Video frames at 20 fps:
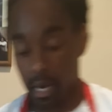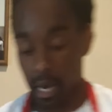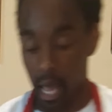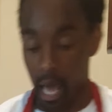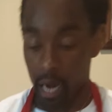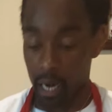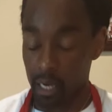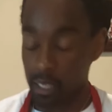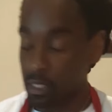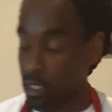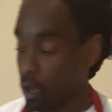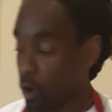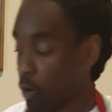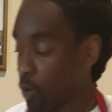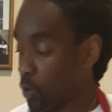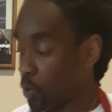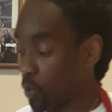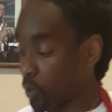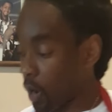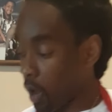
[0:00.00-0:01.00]
Now that it's
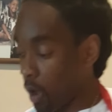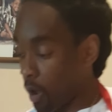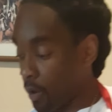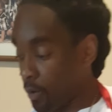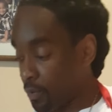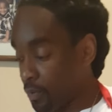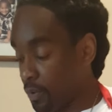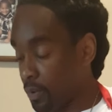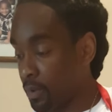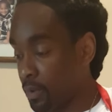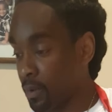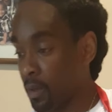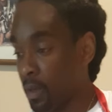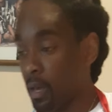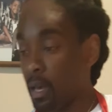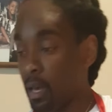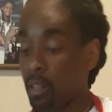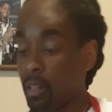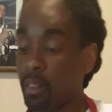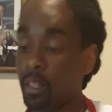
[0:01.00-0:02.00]
all cooled off,
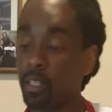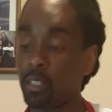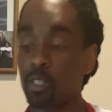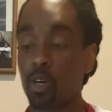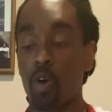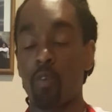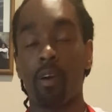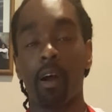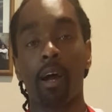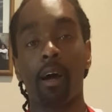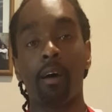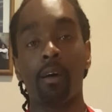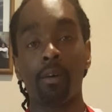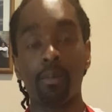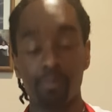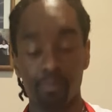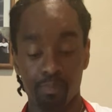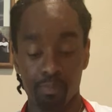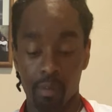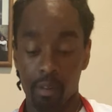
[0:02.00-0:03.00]
this go
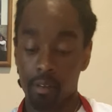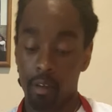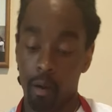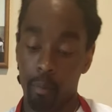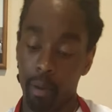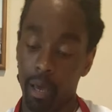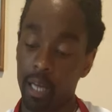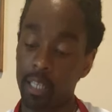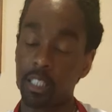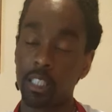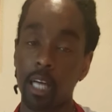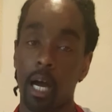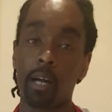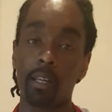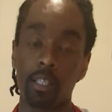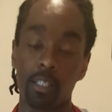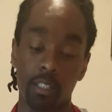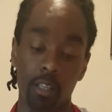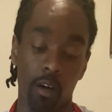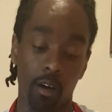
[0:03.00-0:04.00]
round, I'm gonna add
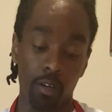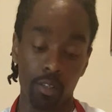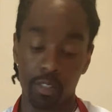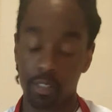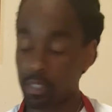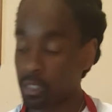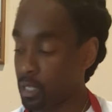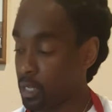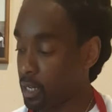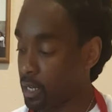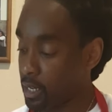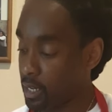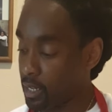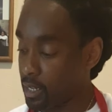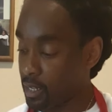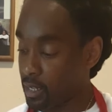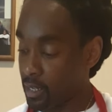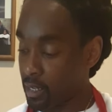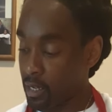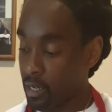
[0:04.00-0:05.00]
chocolate sauce,
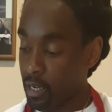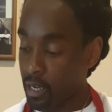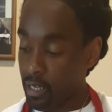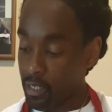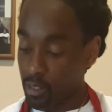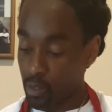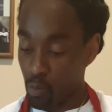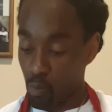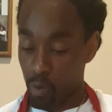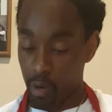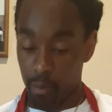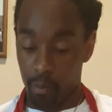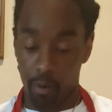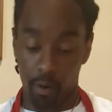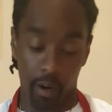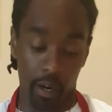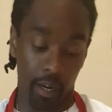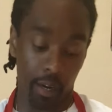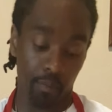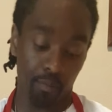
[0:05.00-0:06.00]
some whipped
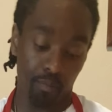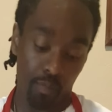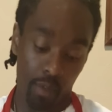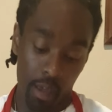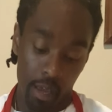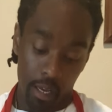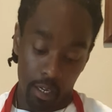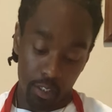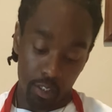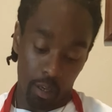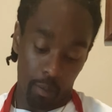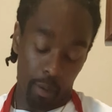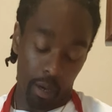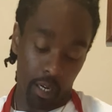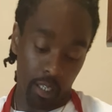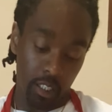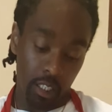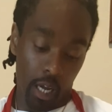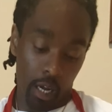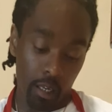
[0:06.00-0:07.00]
cream. So I'm
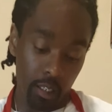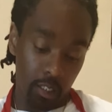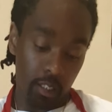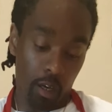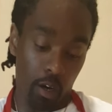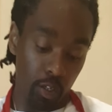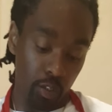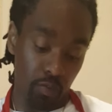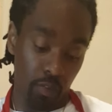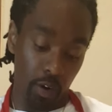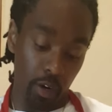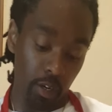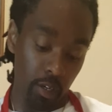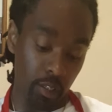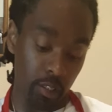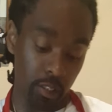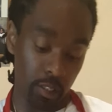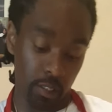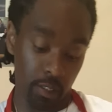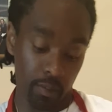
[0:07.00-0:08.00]
gonna add chocolate sauce
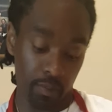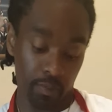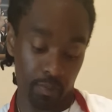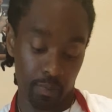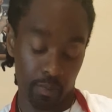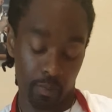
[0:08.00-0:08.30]
first.